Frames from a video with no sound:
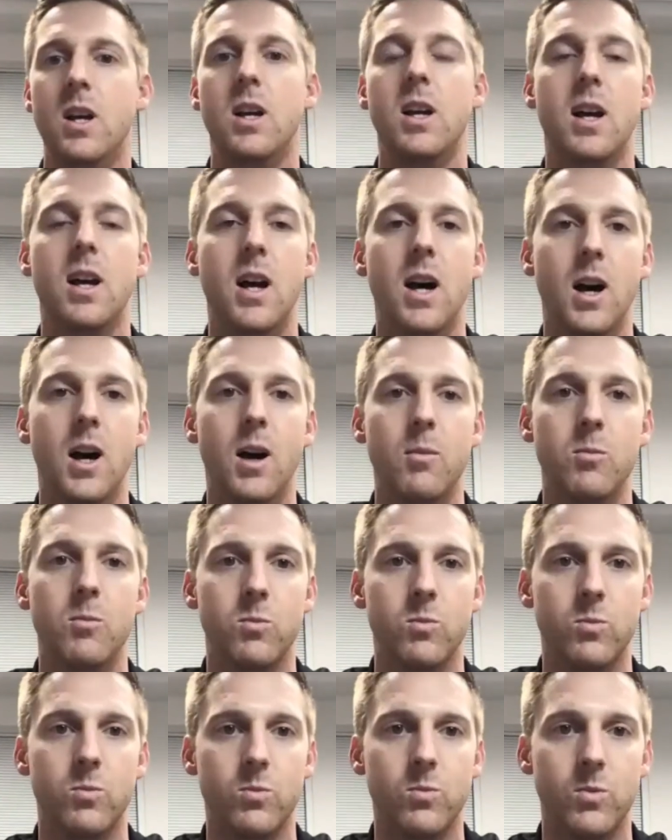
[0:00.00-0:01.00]
Um,
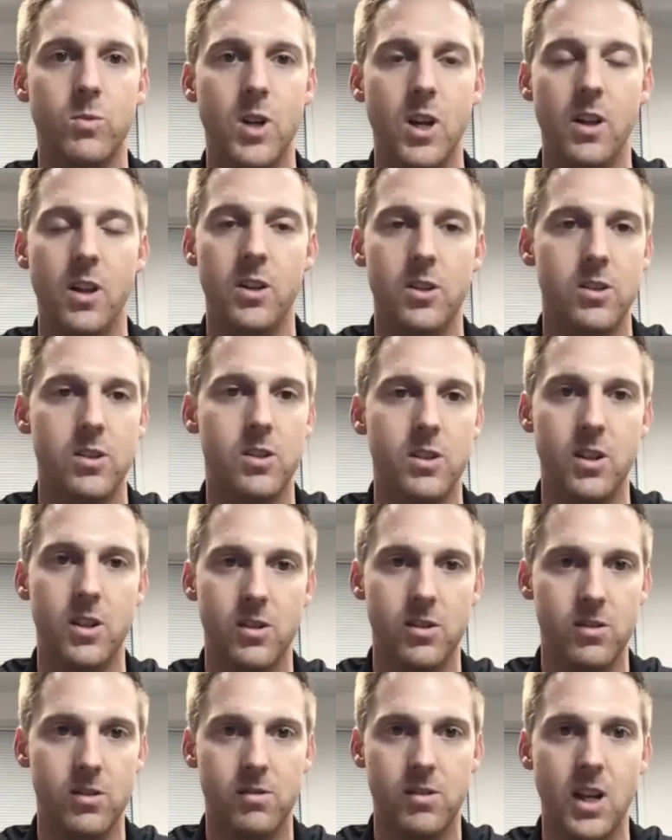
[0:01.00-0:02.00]
you know, there's
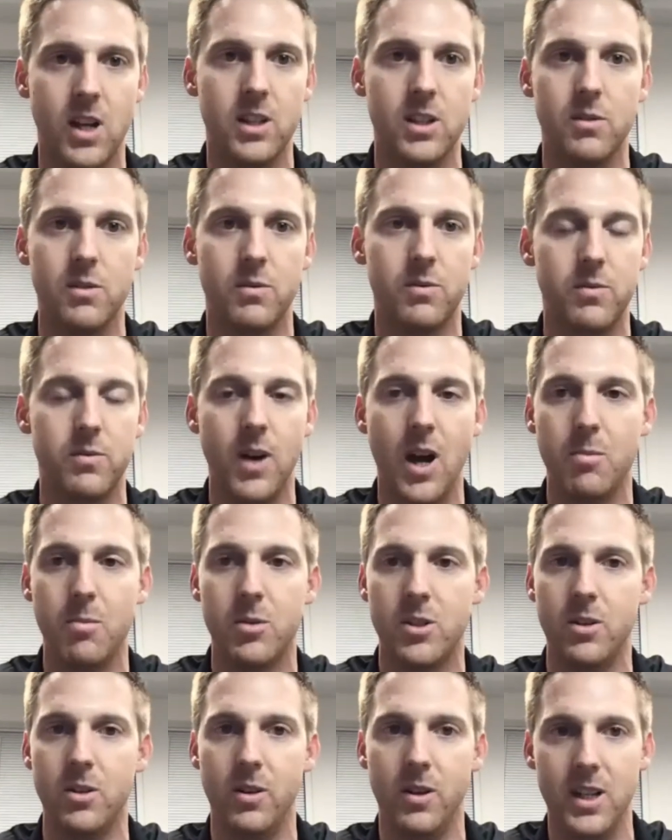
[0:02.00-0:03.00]
there's tons of
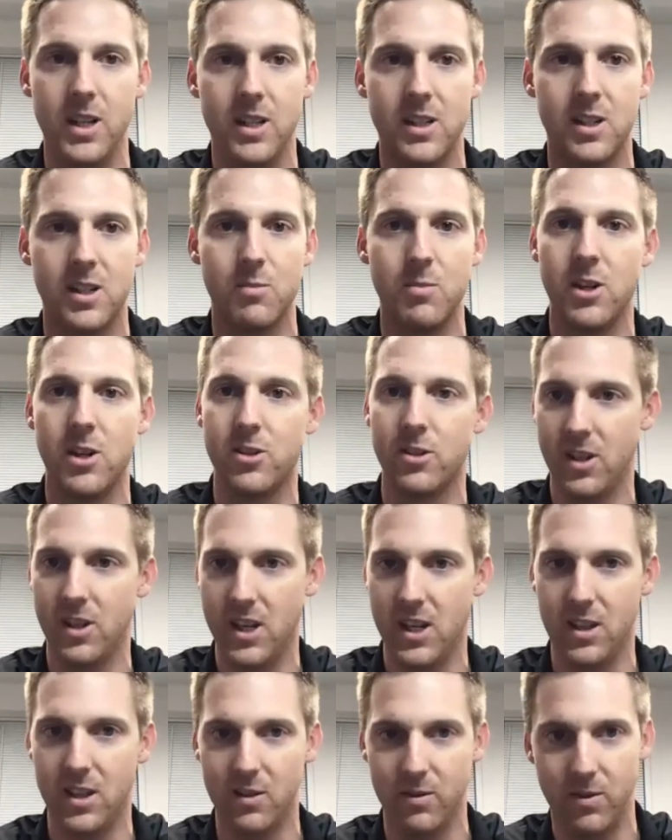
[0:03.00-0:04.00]
opportunities, especially
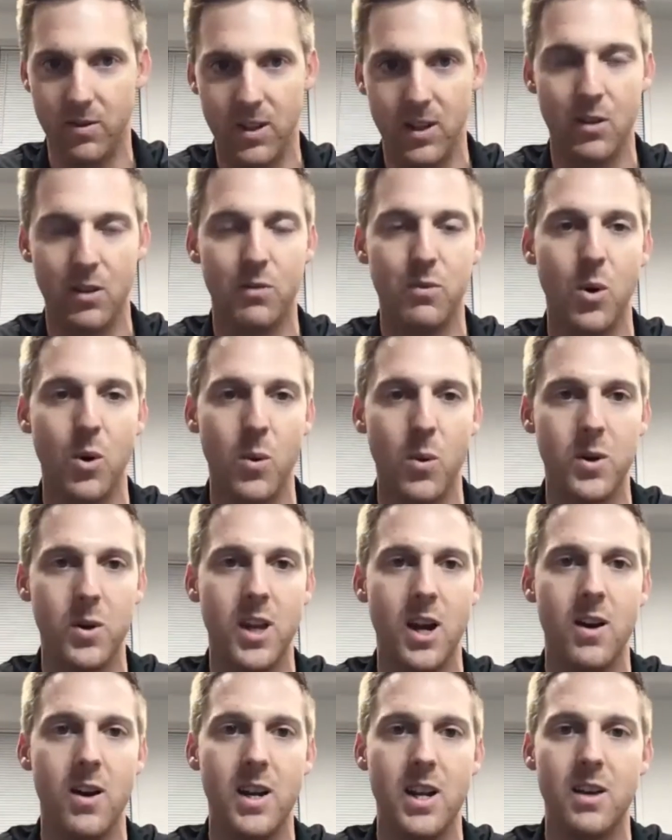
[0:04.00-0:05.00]
in the in the Fort Worth
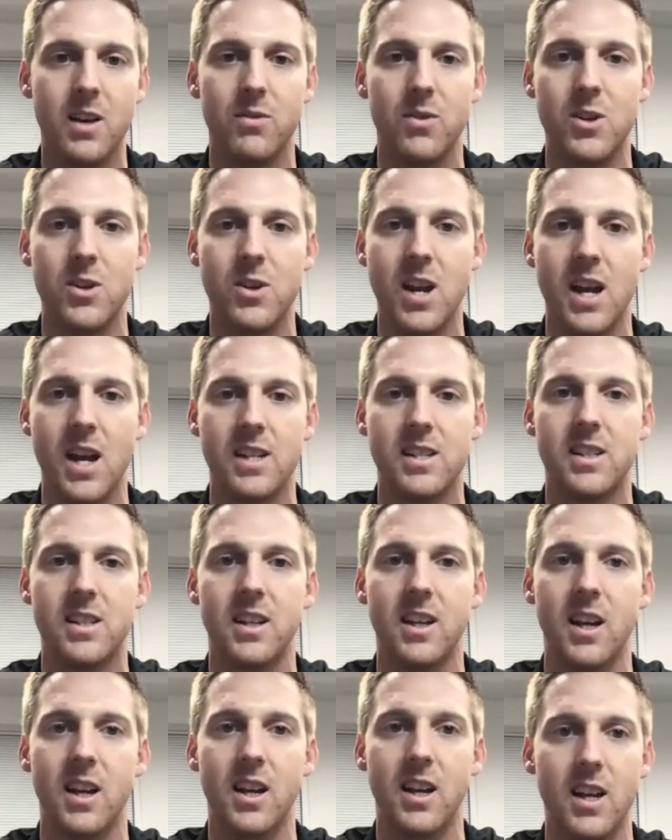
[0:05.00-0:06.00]
area, for you guys
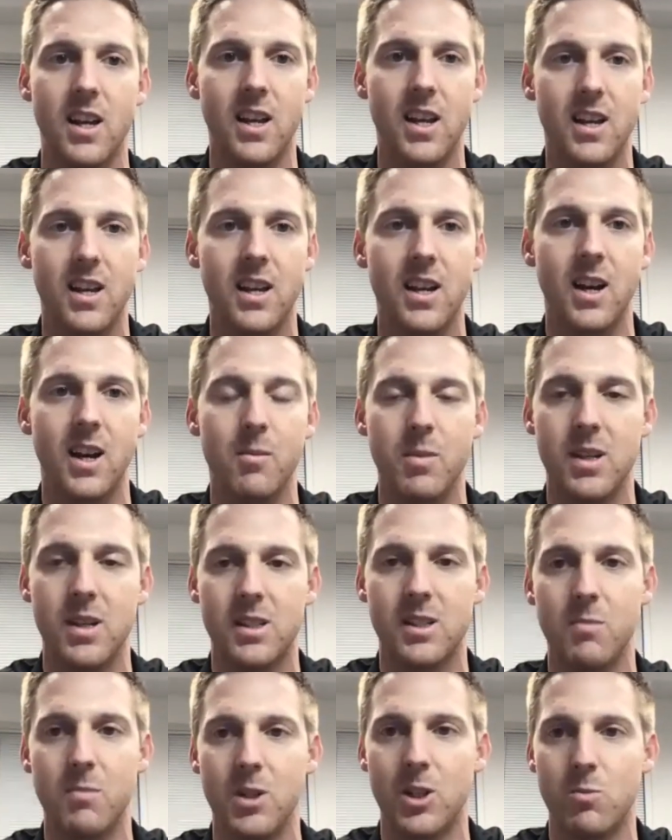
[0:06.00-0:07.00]
to um, get
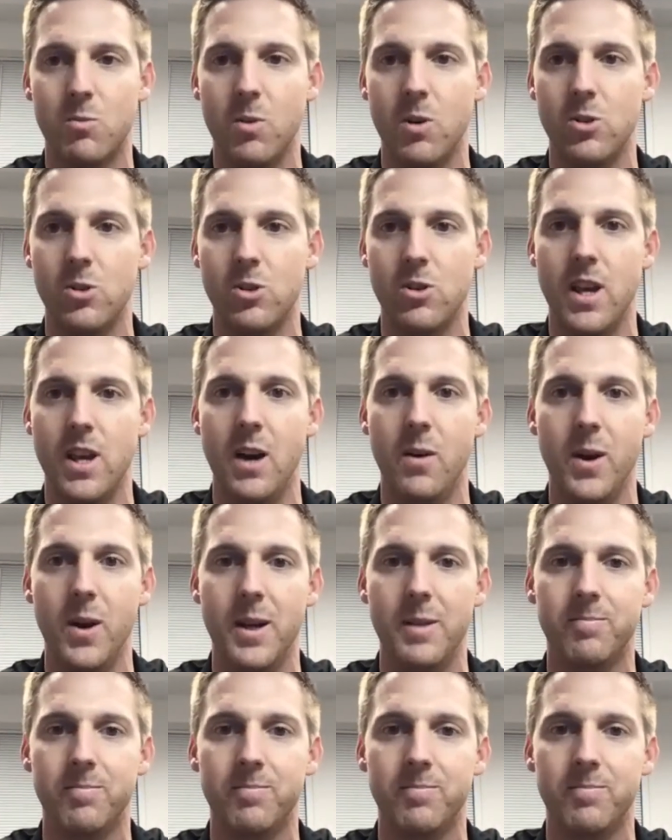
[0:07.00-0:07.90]
some exposure that way.